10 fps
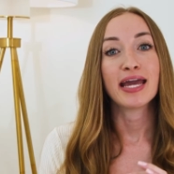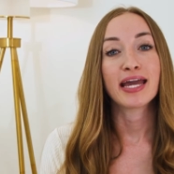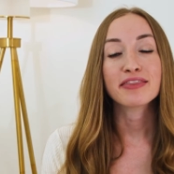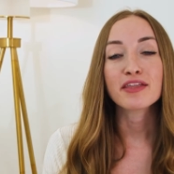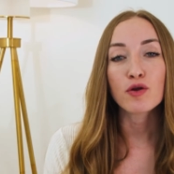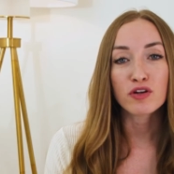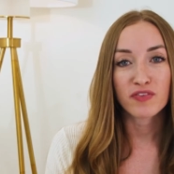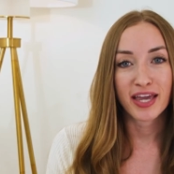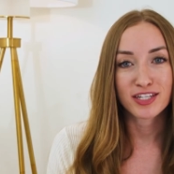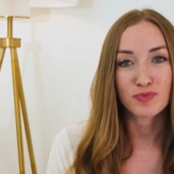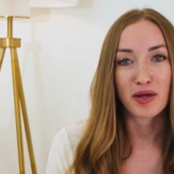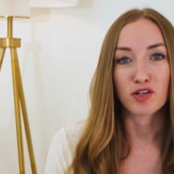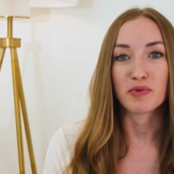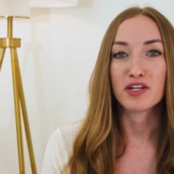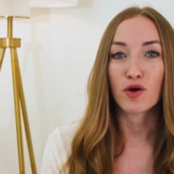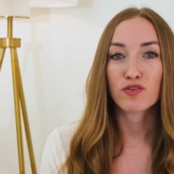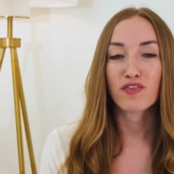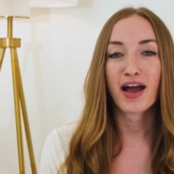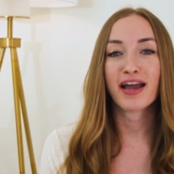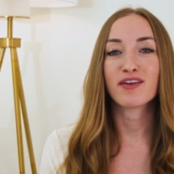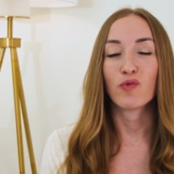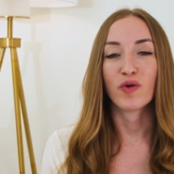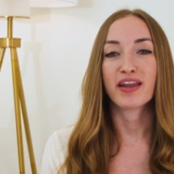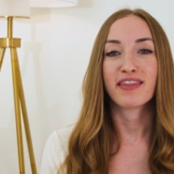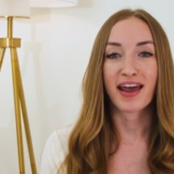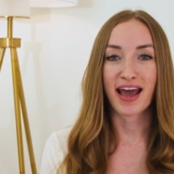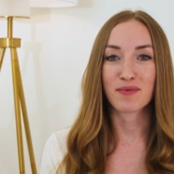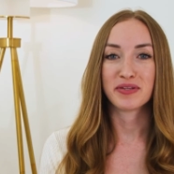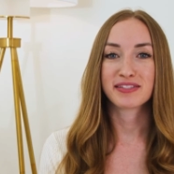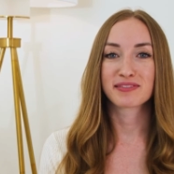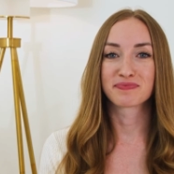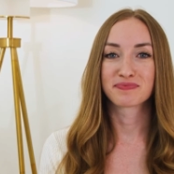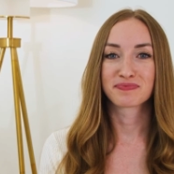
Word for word: hit the notification bell to be notified when that happens.